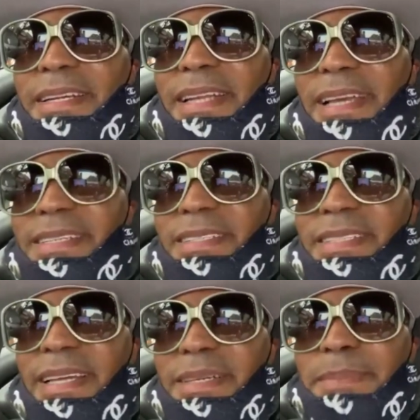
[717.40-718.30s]
and they and
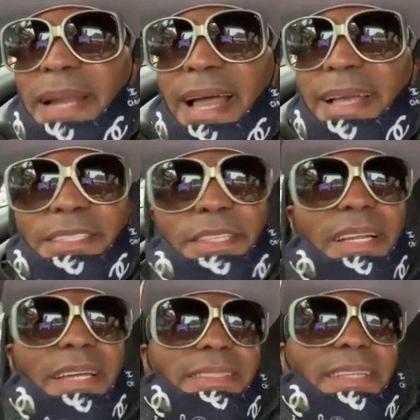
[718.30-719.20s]
they the black, you know,
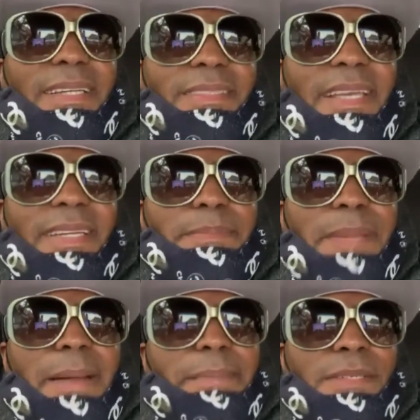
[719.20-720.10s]
they they they the
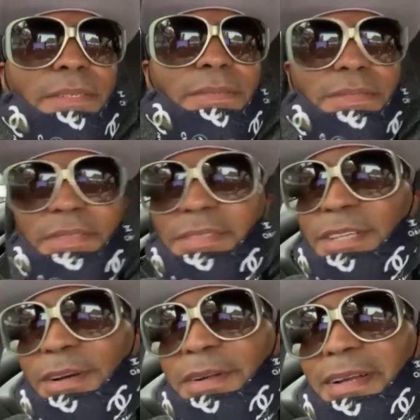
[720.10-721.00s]
baboon, you
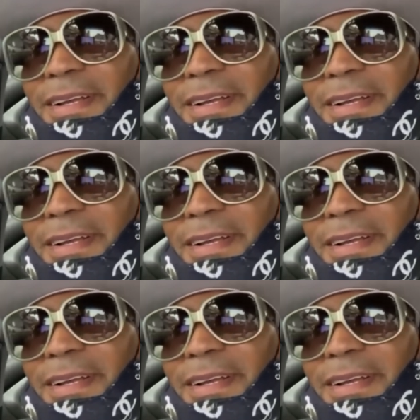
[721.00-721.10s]
know.